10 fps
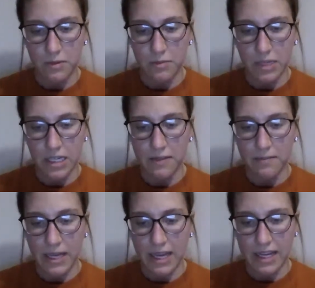but
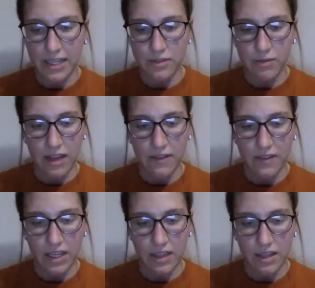my eyes were
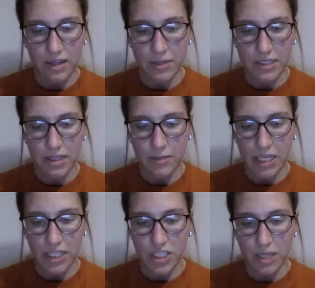heavy and the numbers on the
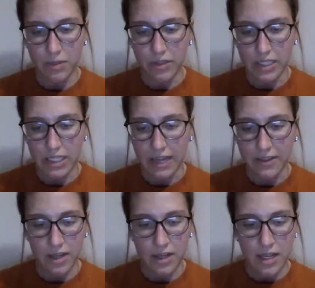page kept blurring together.